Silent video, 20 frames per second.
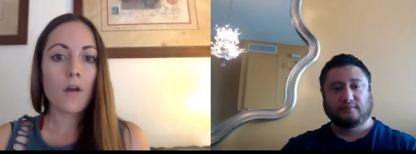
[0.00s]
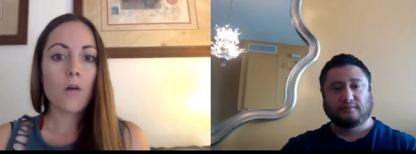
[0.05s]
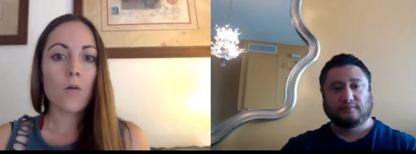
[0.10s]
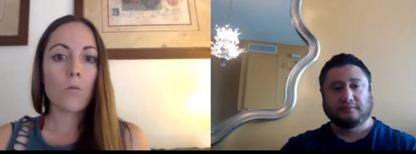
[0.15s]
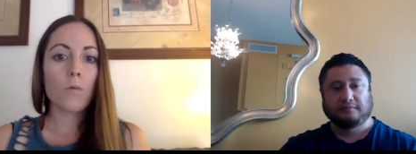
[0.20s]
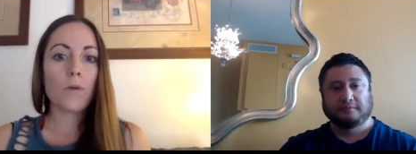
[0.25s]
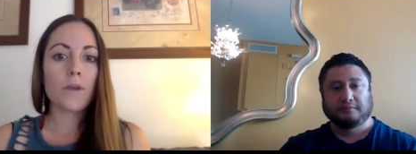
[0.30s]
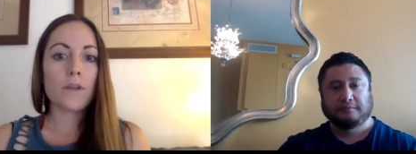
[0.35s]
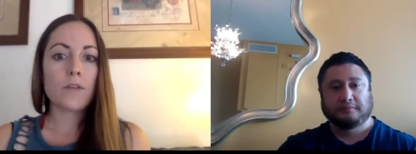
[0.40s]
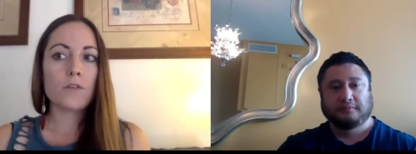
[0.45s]

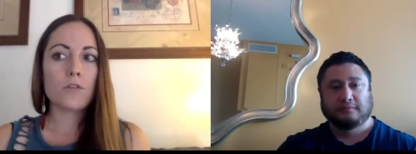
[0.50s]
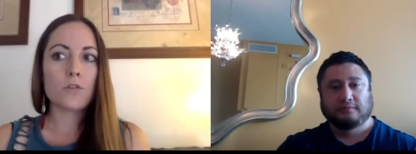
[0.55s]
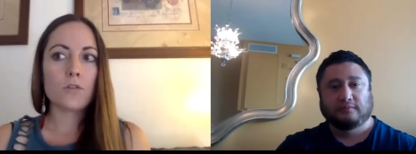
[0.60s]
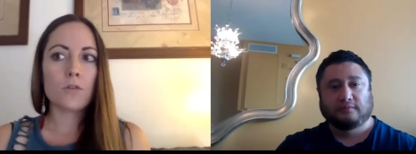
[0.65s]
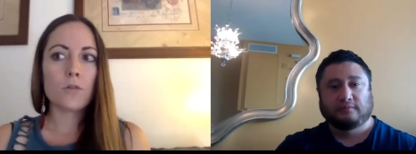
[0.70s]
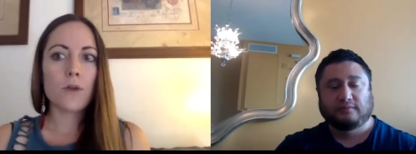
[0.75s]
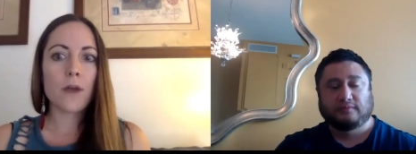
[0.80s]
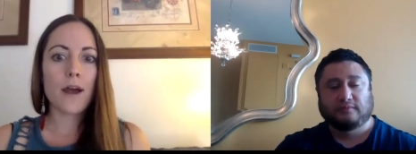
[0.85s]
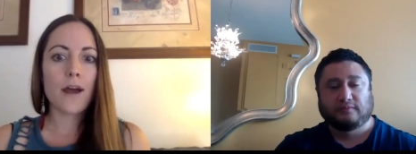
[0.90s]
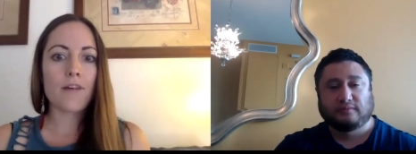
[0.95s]
Speaker 1: we
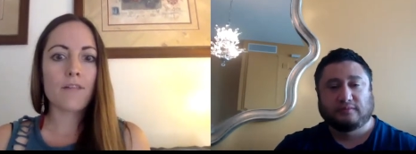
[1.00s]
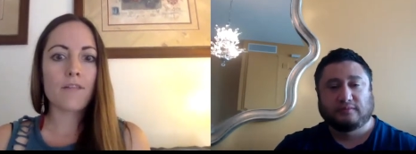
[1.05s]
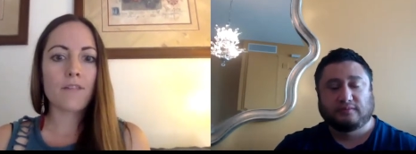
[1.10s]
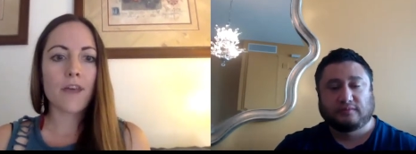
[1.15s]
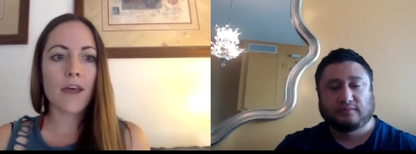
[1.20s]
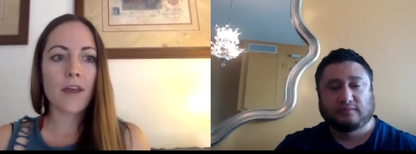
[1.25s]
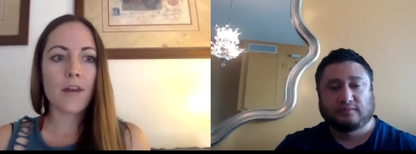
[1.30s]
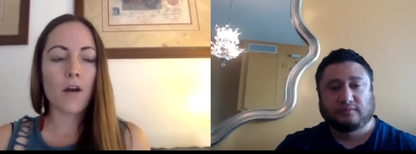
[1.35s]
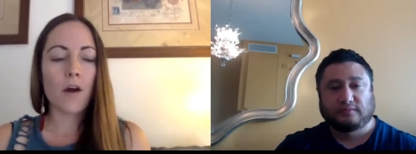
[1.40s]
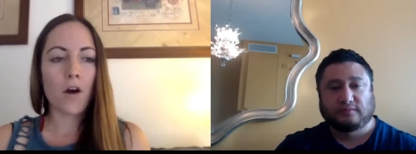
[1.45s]
do have
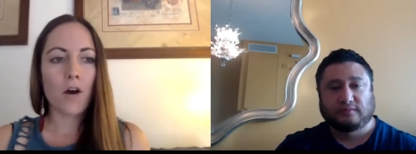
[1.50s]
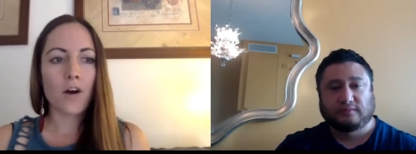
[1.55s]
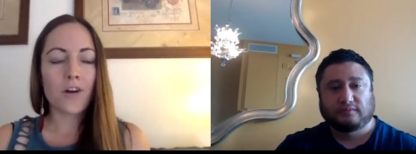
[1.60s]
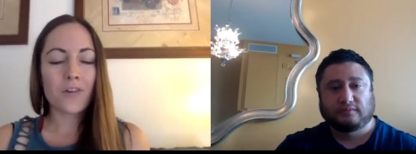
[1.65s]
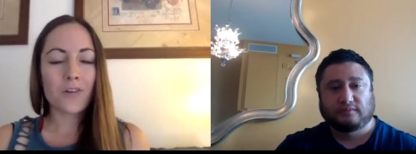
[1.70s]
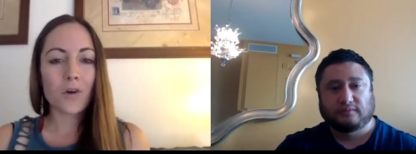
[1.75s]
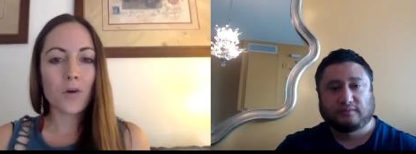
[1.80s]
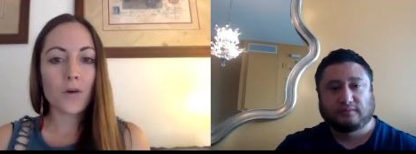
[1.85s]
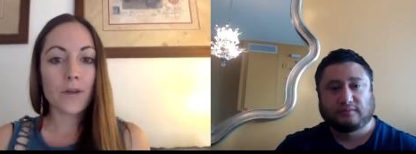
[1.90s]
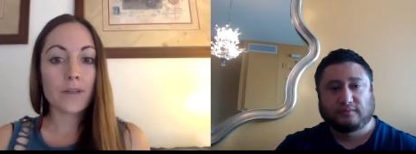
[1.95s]
that
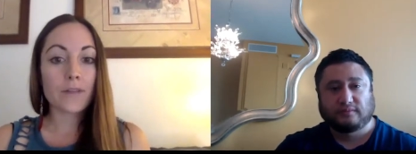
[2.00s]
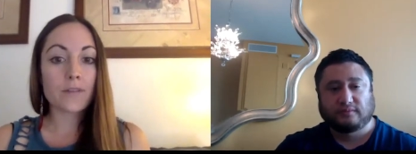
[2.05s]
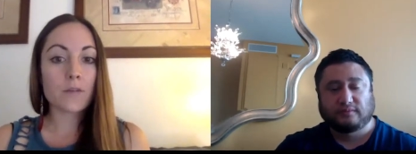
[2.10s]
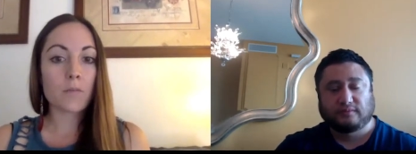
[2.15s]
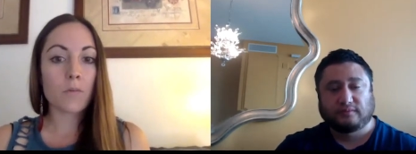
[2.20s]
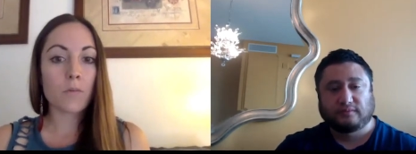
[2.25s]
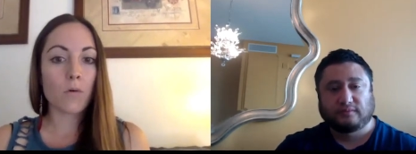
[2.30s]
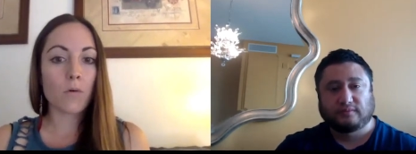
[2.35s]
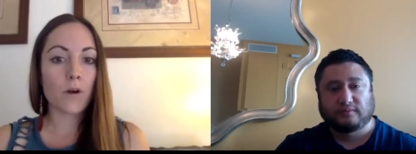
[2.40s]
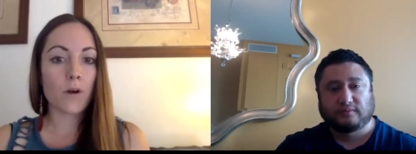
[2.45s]
ongoing
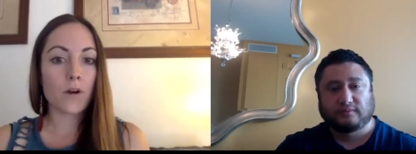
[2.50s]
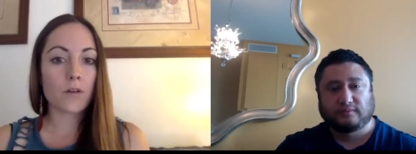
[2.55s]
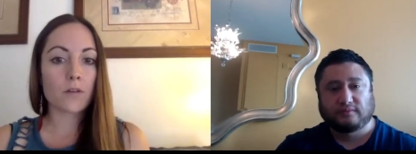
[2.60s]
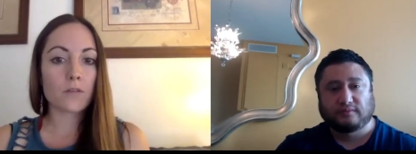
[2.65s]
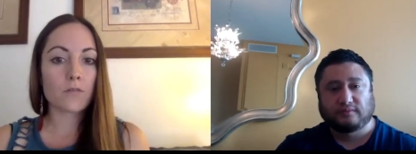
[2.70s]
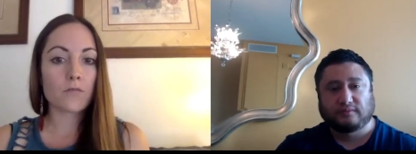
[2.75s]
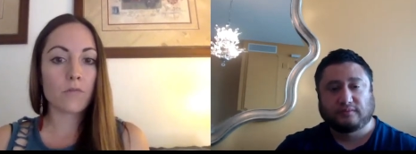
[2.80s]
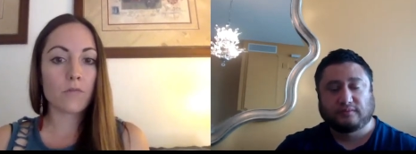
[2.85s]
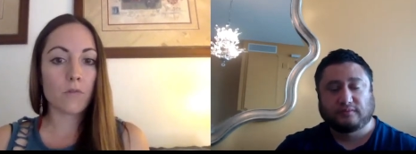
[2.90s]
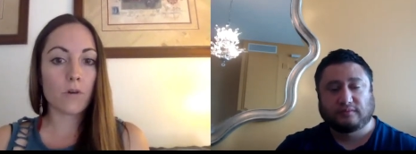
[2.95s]
support
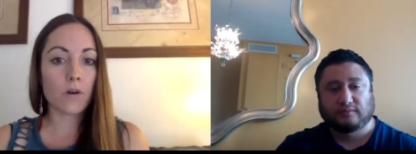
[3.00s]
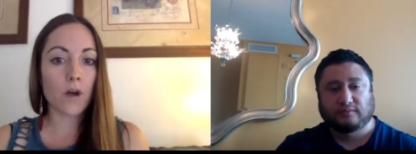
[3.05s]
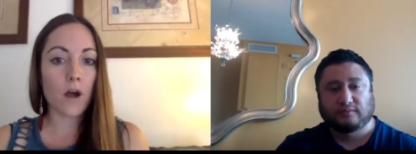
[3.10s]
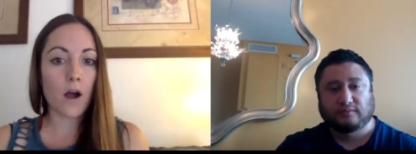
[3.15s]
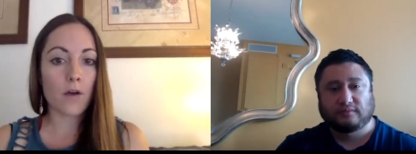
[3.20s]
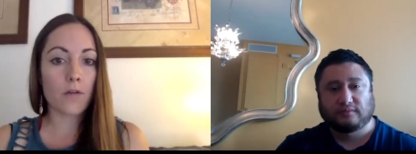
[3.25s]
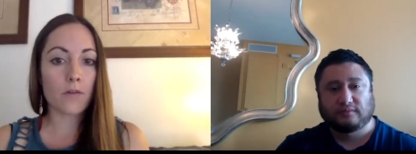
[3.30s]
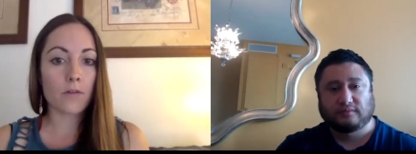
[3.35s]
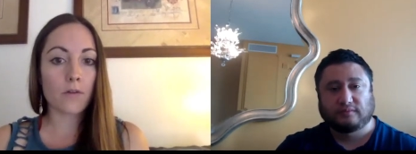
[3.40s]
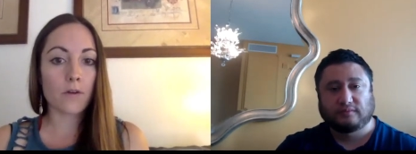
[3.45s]
for
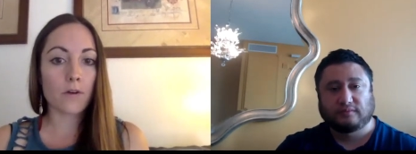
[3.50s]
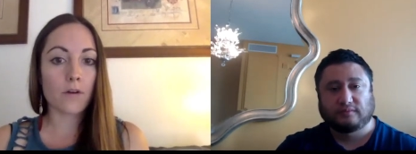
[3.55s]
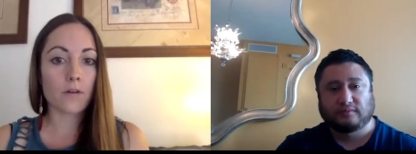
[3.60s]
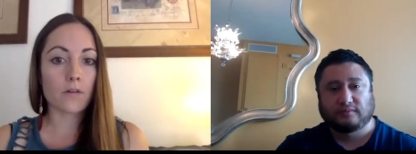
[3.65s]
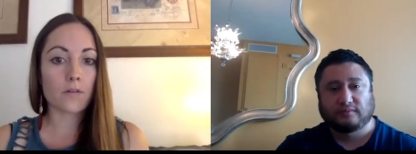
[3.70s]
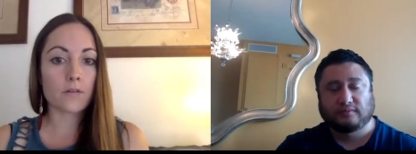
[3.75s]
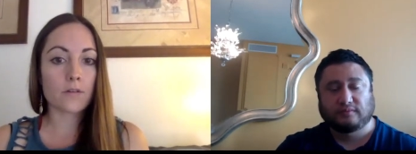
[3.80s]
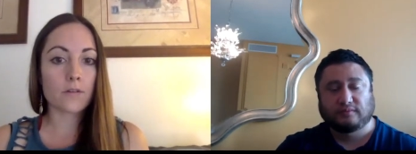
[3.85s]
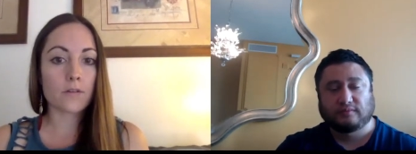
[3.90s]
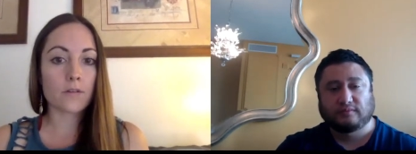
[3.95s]

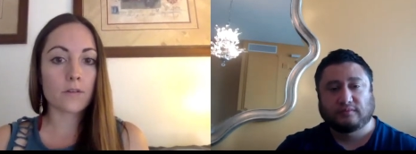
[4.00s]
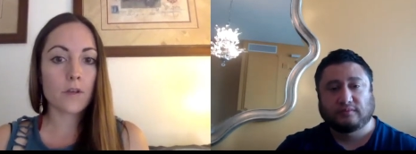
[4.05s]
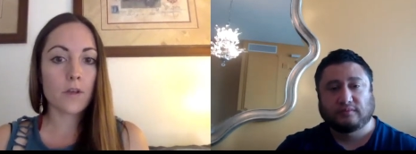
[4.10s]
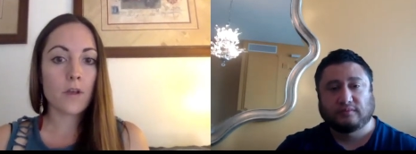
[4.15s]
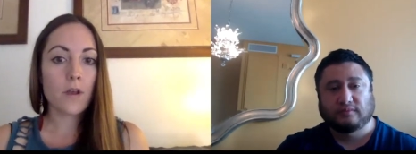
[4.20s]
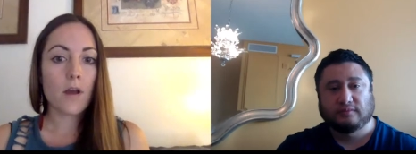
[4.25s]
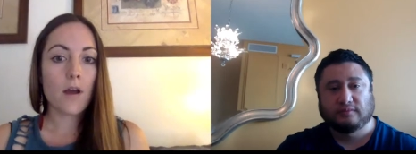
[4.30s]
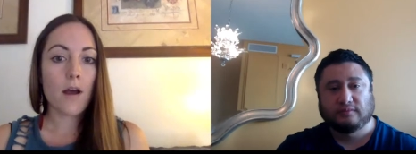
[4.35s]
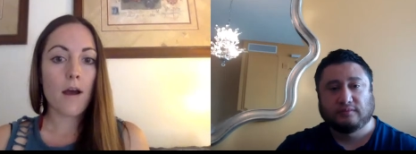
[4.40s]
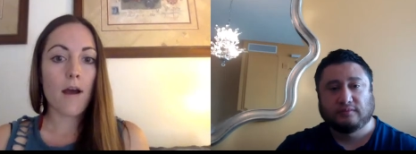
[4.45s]
authors
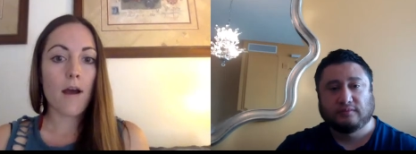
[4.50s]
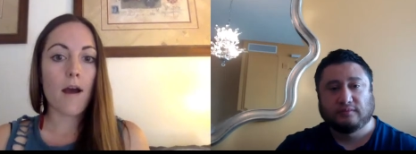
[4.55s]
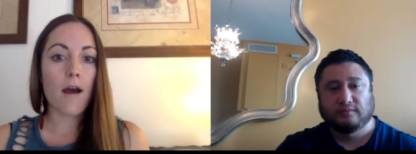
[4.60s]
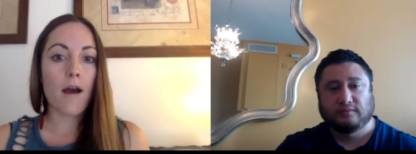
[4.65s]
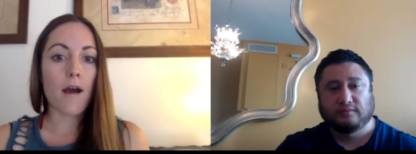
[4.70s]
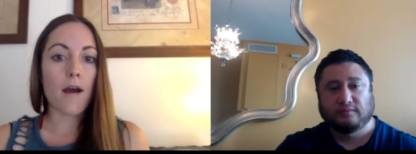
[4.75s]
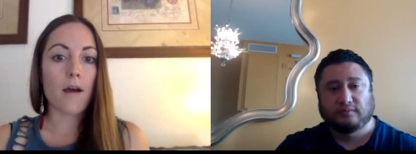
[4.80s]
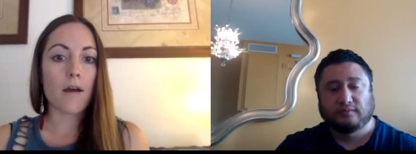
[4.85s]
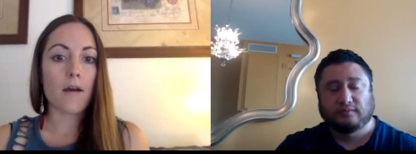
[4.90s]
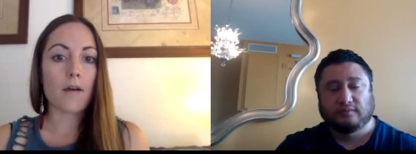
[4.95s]

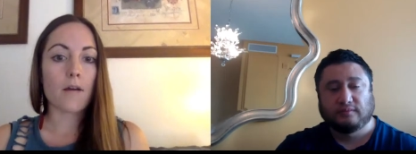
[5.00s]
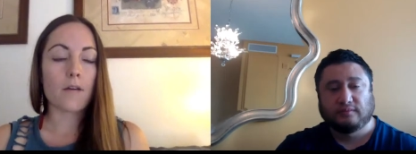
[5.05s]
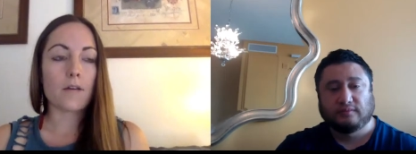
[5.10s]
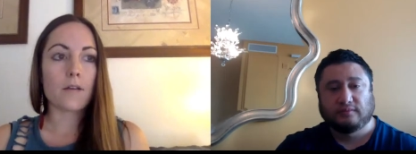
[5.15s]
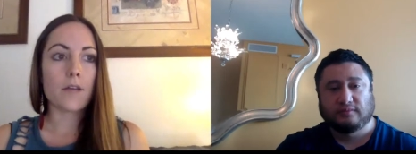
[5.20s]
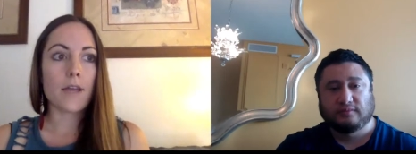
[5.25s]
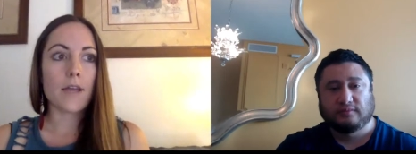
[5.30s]
uh,